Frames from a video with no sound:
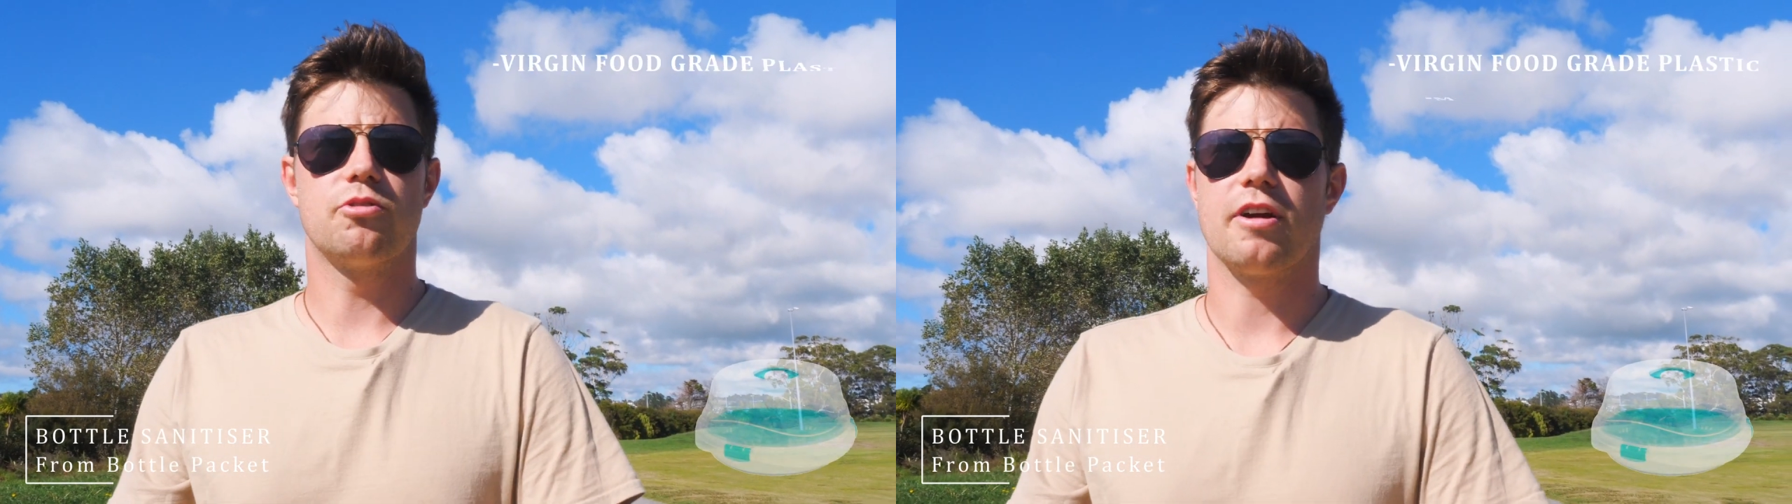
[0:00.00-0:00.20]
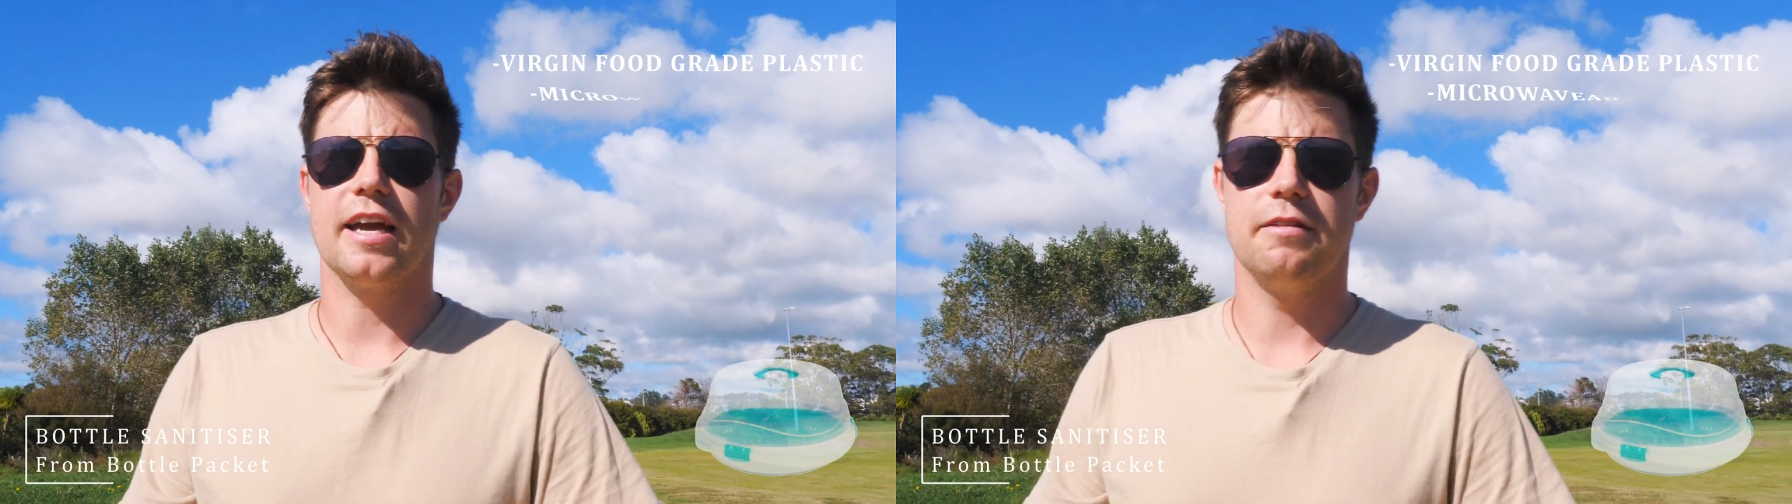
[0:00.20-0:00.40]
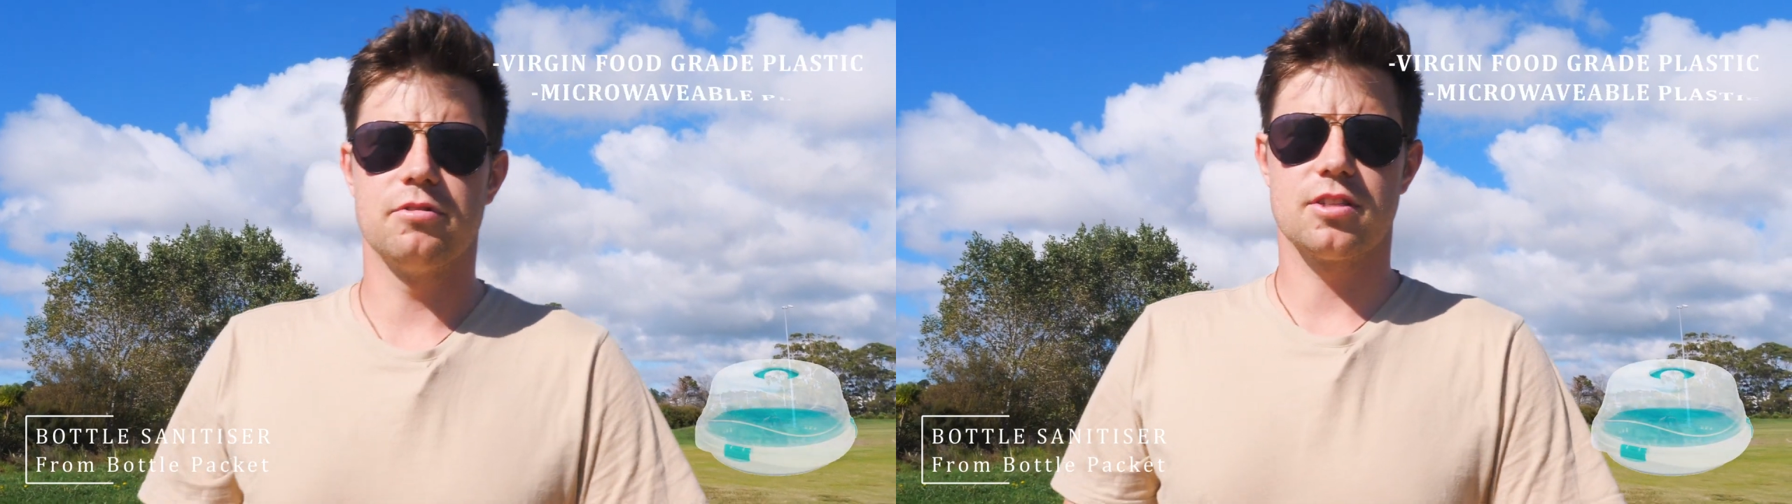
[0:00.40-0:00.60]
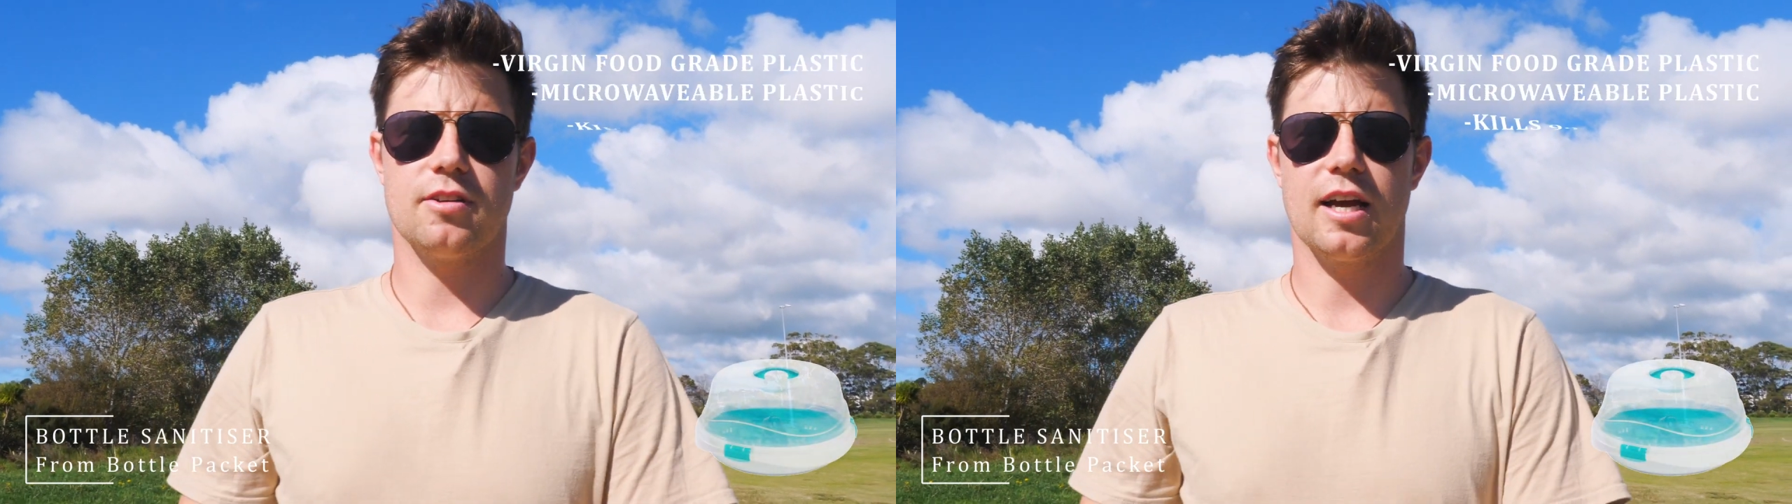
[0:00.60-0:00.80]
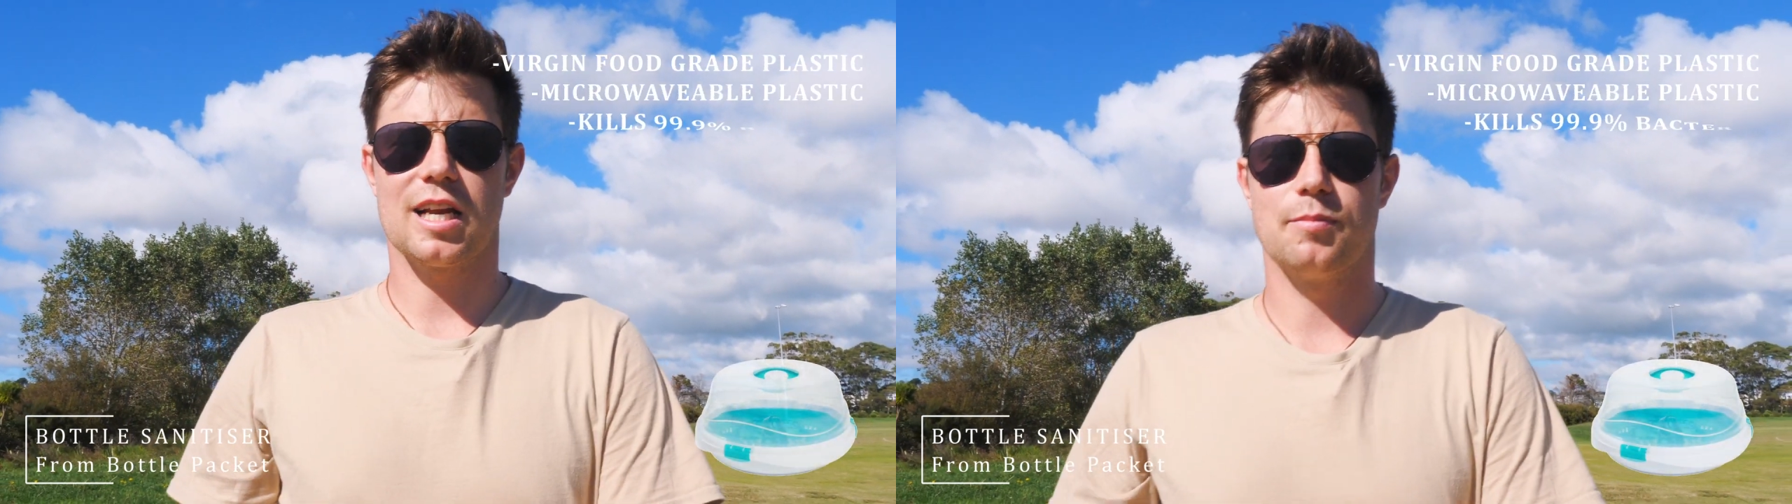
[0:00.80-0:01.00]
grade,
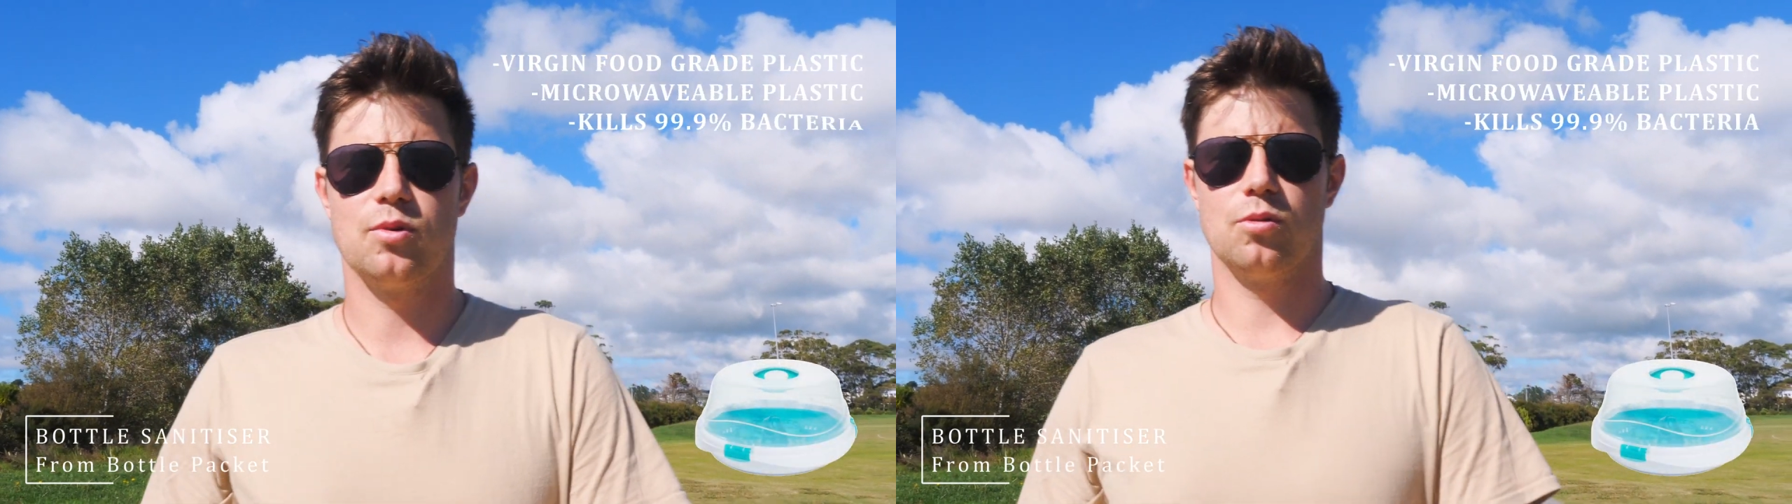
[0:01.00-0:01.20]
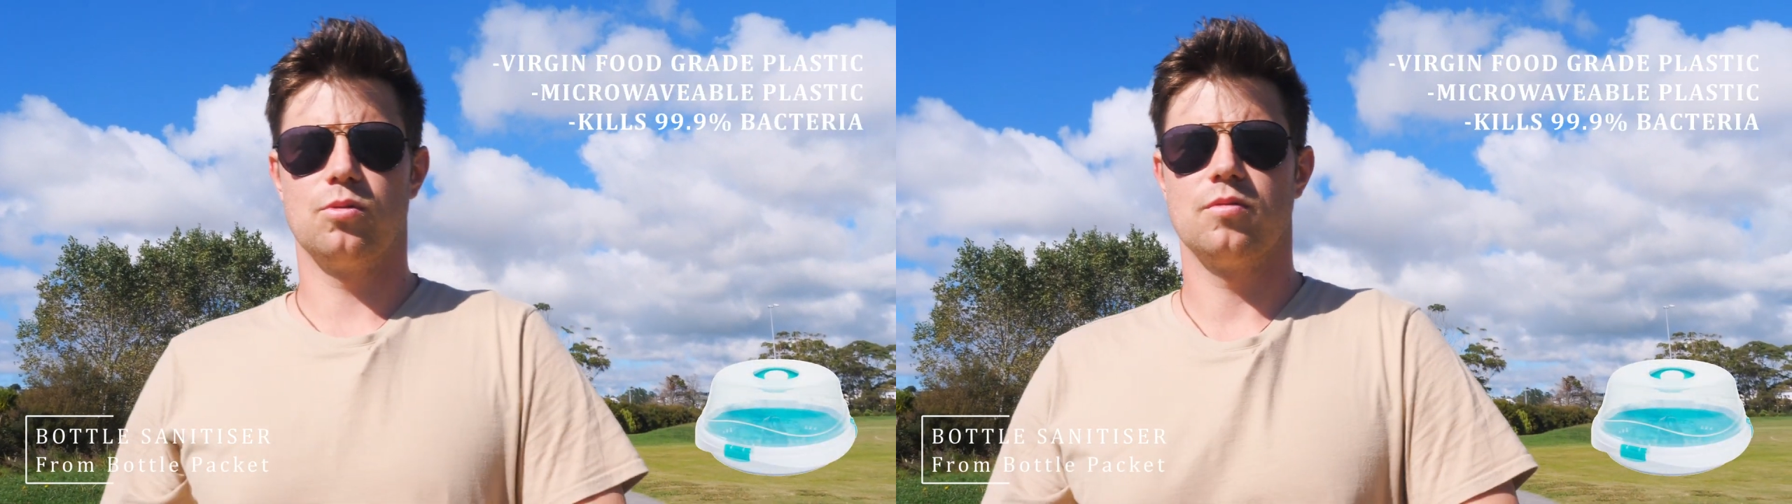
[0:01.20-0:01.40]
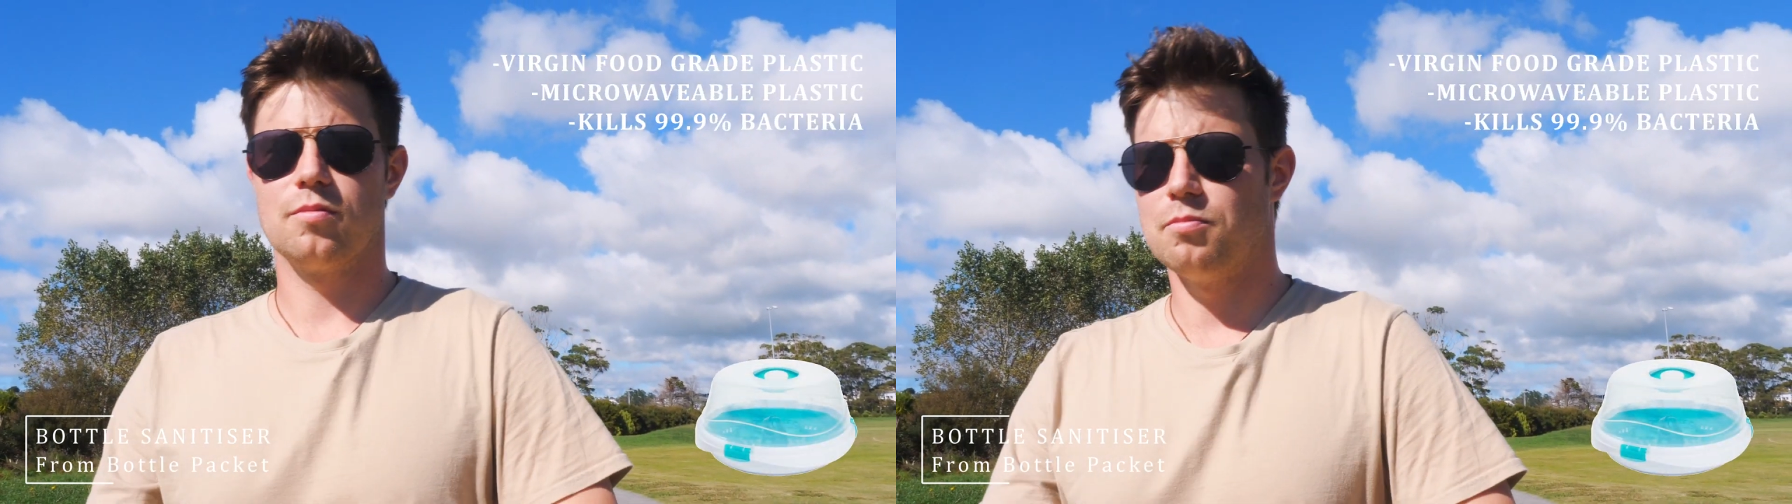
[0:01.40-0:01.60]
recyclable,